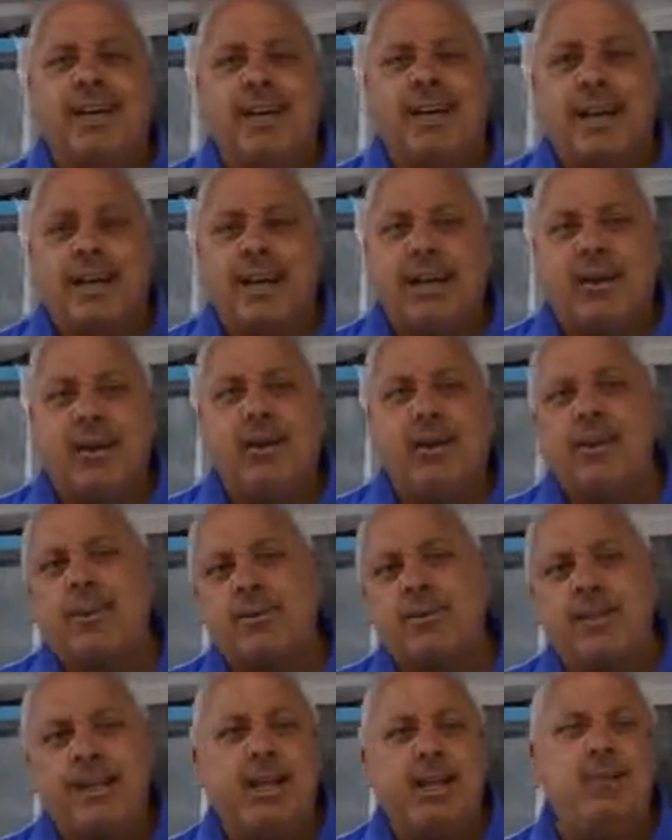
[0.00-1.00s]

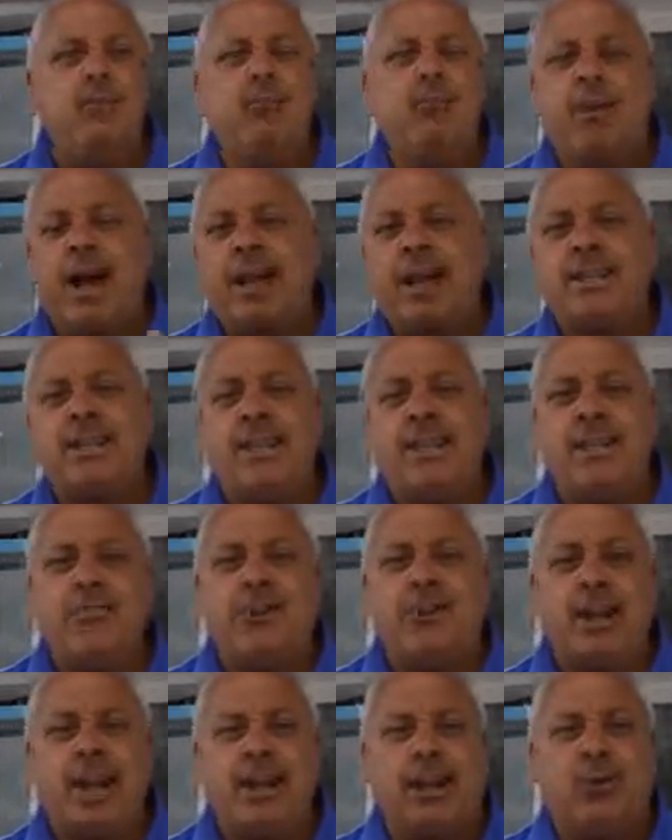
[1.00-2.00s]
And then I'll teach
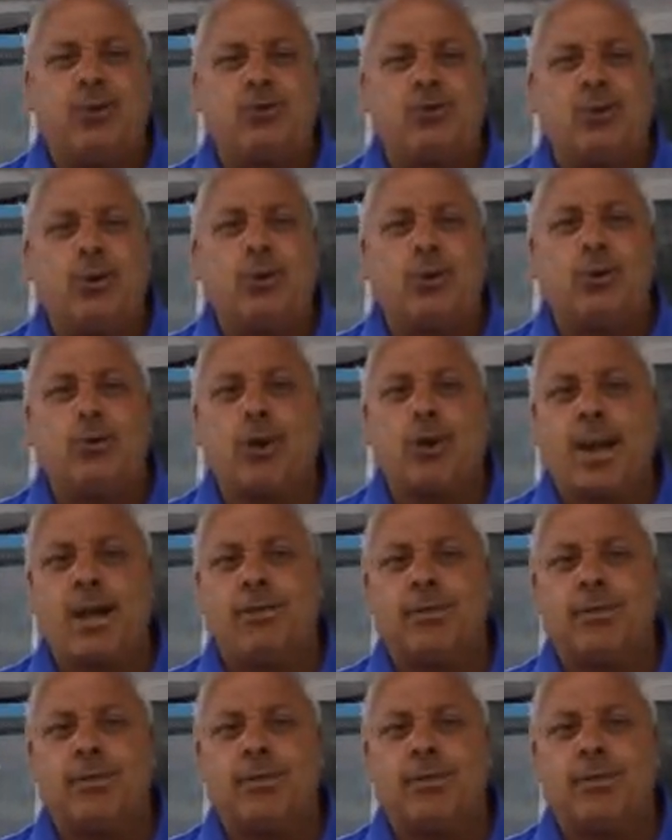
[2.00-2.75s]
you how to roll around